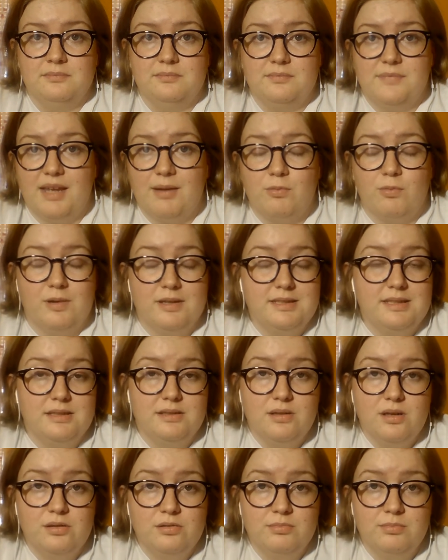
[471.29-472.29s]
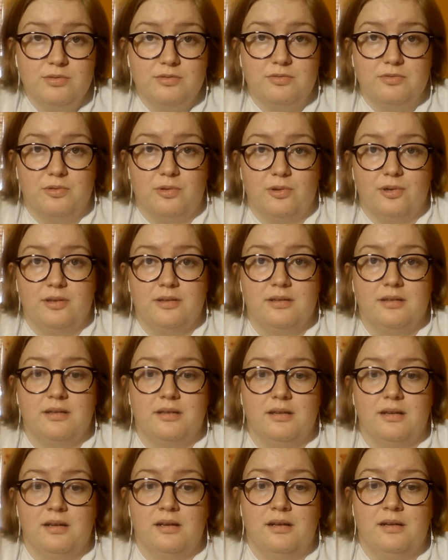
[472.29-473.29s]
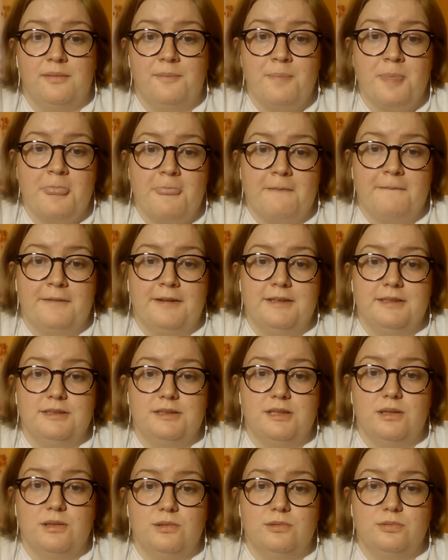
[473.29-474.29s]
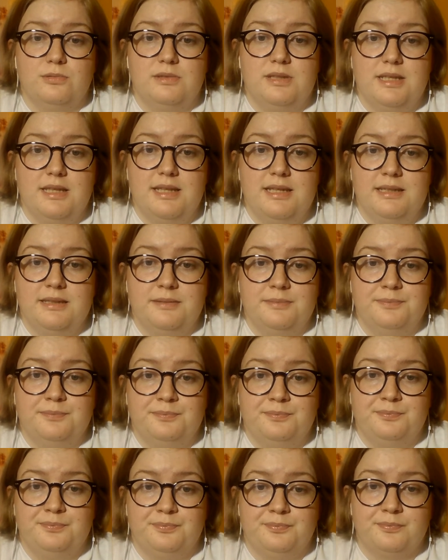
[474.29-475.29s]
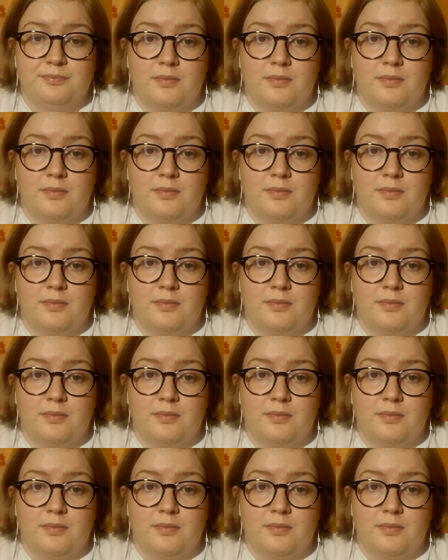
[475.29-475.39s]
wasn't known before. So to them,